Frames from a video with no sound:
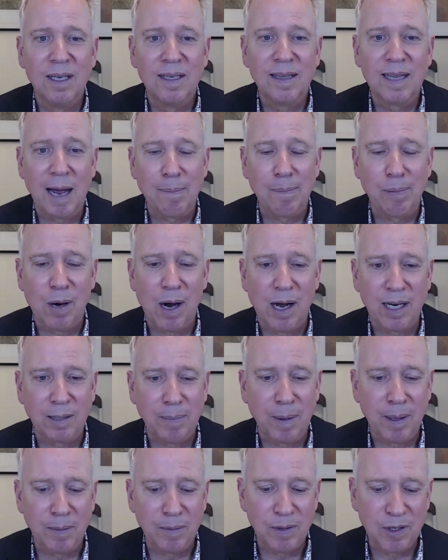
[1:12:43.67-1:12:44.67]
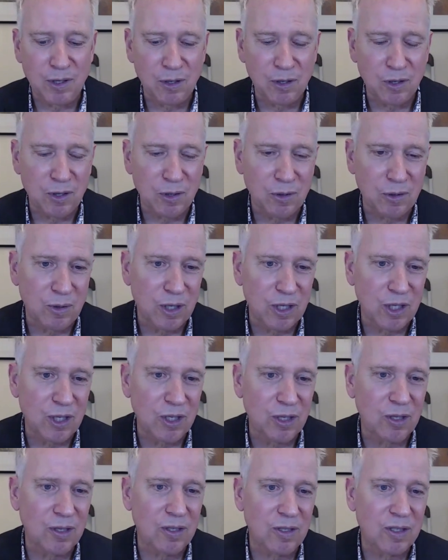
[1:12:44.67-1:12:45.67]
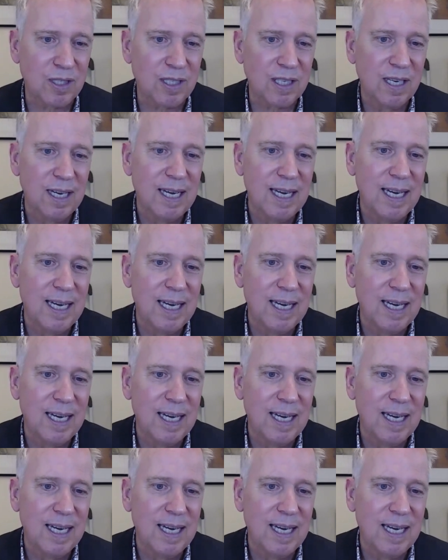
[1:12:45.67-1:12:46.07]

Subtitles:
That product by Research Nutritionals